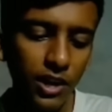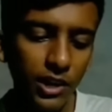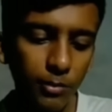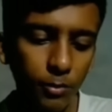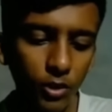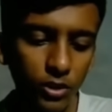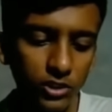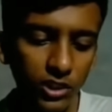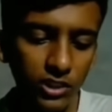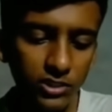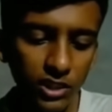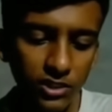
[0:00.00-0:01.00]
Reproduction
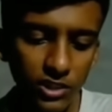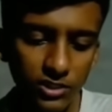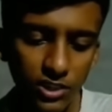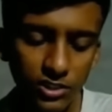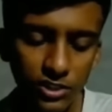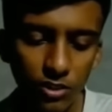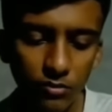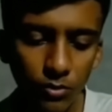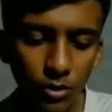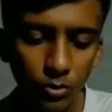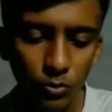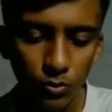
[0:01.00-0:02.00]
is thus essential
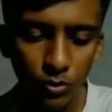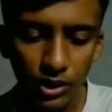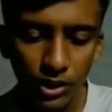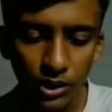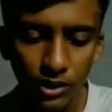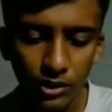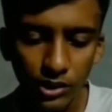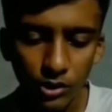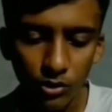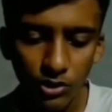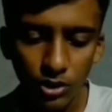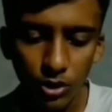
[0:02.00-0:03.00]
for the
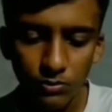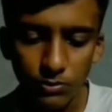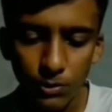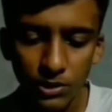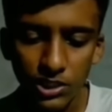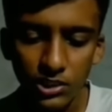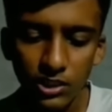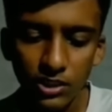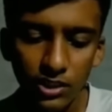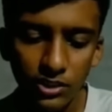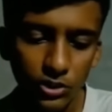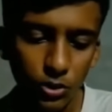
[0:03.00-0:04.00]
continuation of species. It
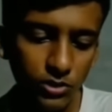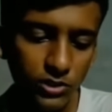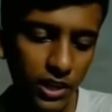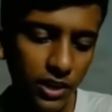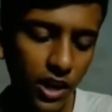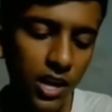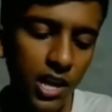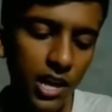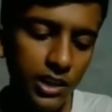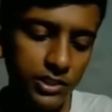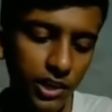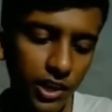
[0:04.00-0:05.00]
ensures that the
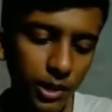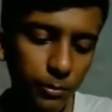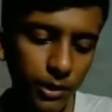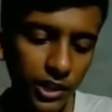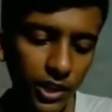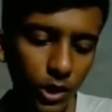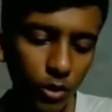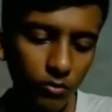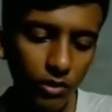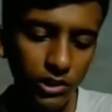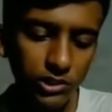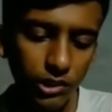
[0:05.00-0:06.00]
genetic material of
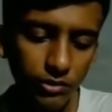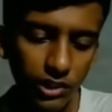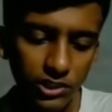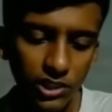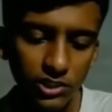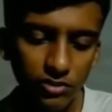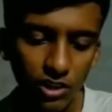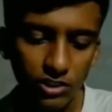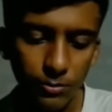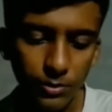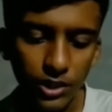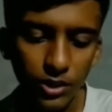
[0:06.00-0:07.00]
one generation is
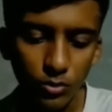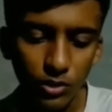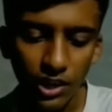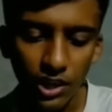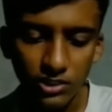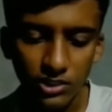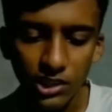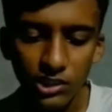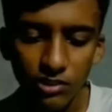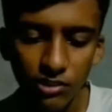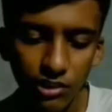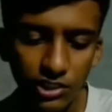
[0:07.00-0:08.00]
transmitted to the next. Each
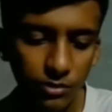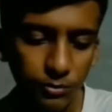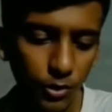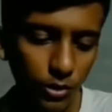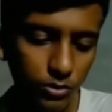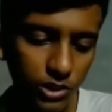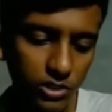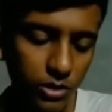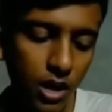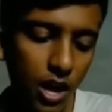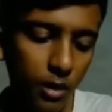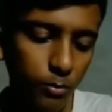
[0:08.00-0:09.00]
generation produces
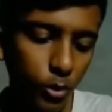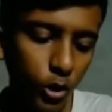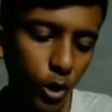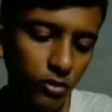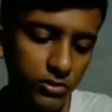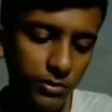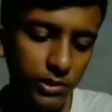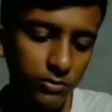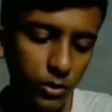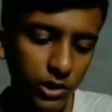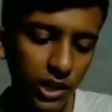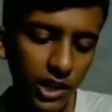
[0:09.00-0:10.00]
more offspring for
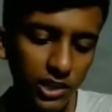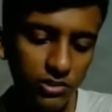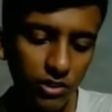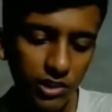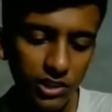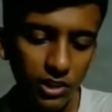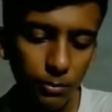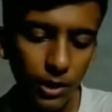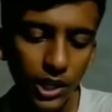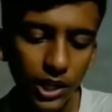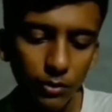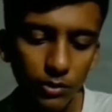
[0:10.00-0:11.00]
the next generation. Many
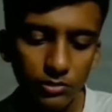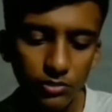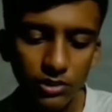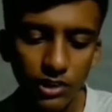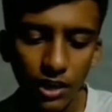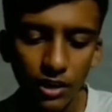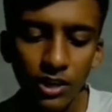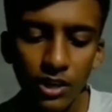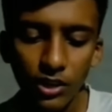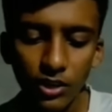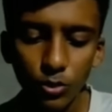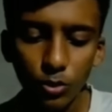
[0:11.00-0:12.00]
individuals die
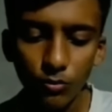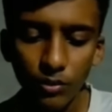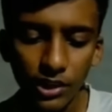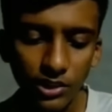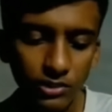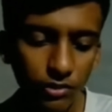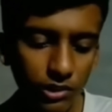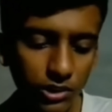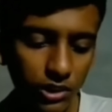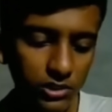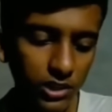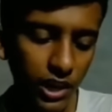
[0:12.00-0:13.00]
due to various
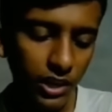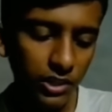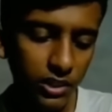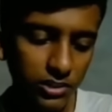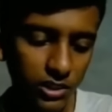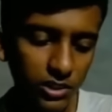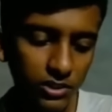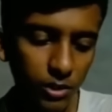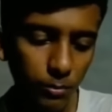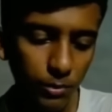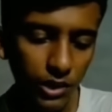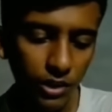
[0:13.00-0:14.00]
reasons like disease,
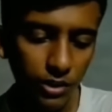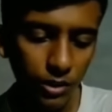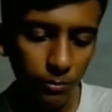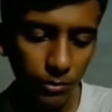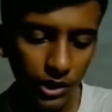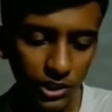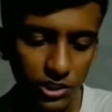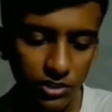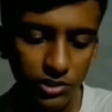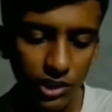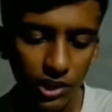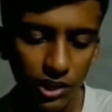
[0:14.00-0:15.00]
competition,
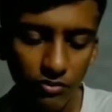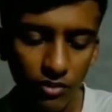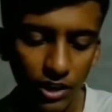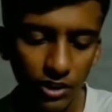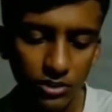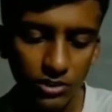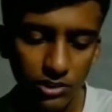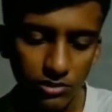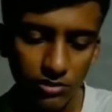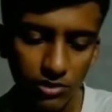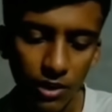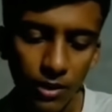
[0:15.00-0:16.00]
genetic factors,
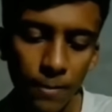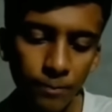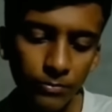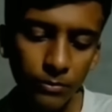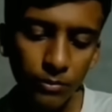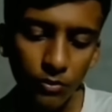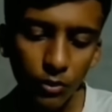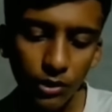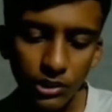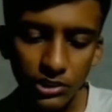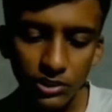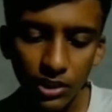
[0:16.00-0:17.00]
etc. Before
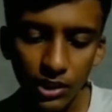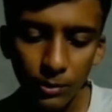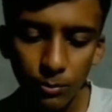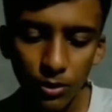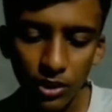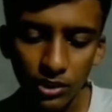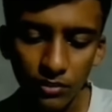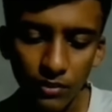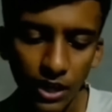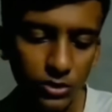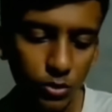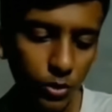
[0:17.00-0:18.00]
reaching the reproductive
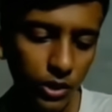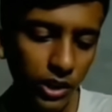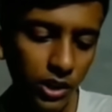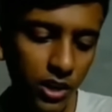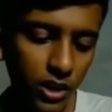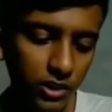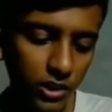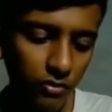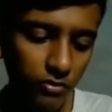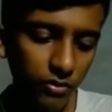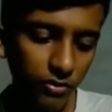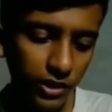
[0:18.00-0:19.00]
age, only the
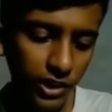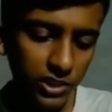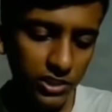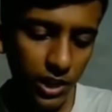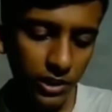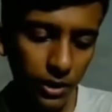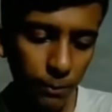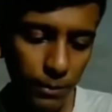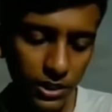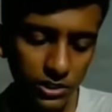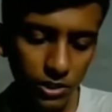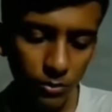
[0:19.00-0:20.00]
fittest and the
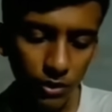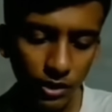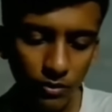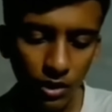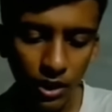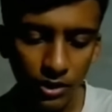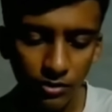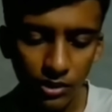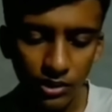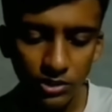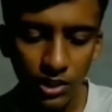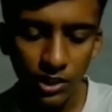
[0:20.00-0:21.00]
best survive and
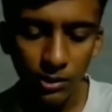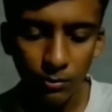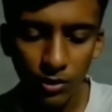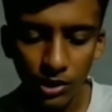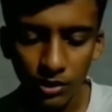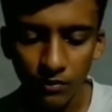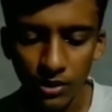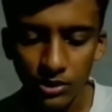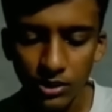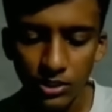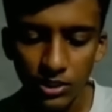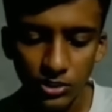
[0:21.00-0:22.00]
reach the reproductive age.
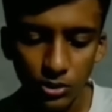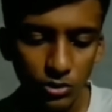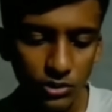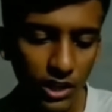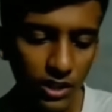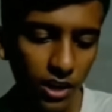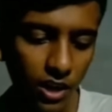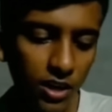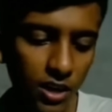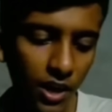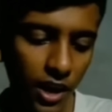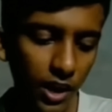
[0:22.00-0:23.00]
This ensures that the
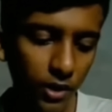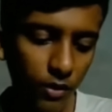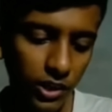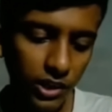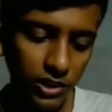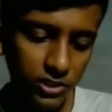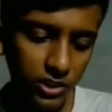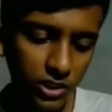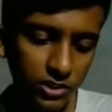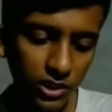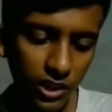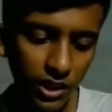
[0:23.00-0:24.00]

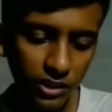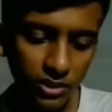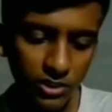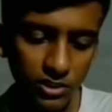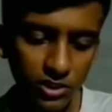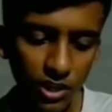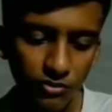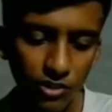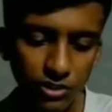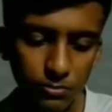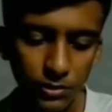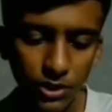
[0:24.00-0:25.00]
advantageous characteristics are
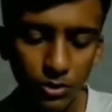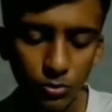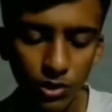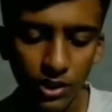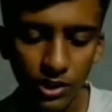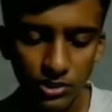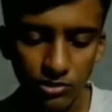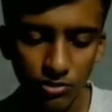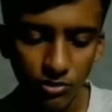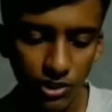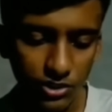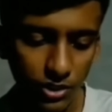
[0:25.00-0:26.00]
transmitted to the next
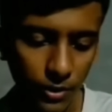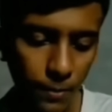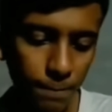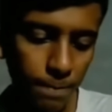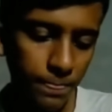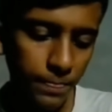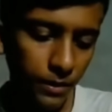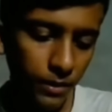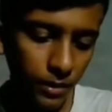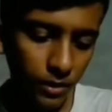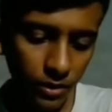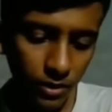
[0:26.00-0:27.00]
generation.
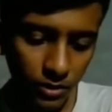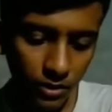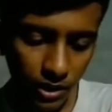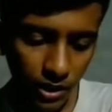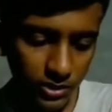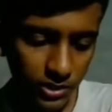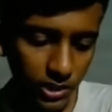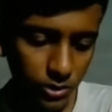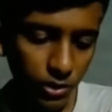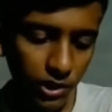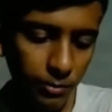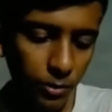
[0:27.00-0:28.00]
Asexual
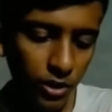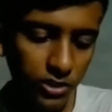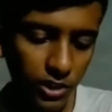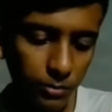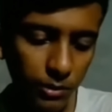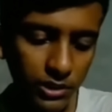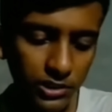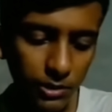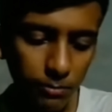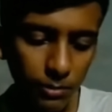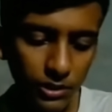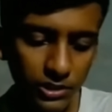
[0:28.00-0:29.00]
reproduction means
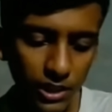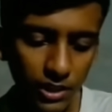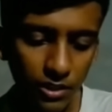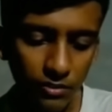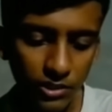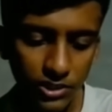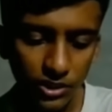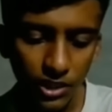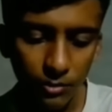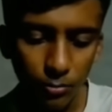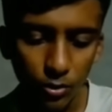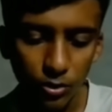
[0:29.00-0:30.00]
simple cell division that
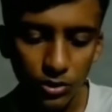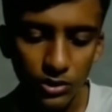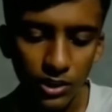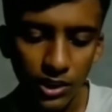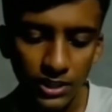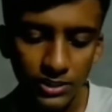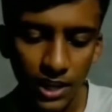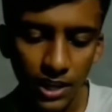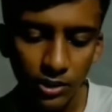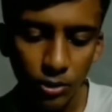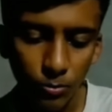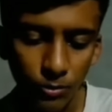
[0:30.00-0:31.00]
produces an exact
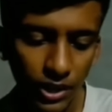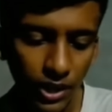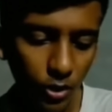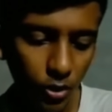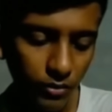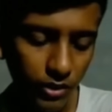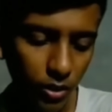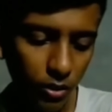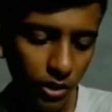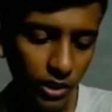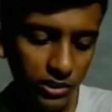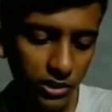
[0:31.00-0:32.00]
duplicate of an
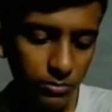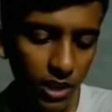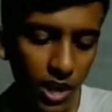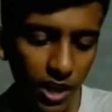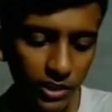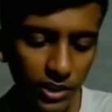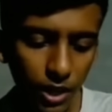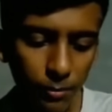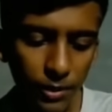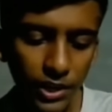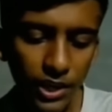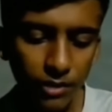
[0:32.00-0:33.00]
organism. There are
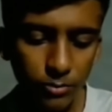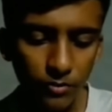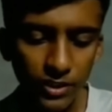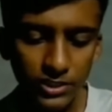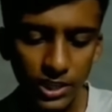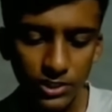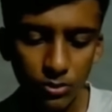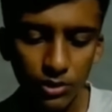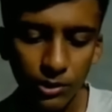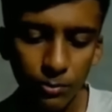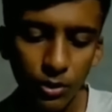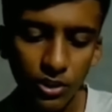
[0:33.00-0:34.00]
many types of asexual
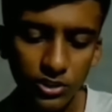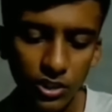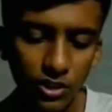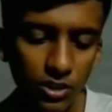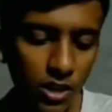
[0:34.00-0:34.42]
reproduction.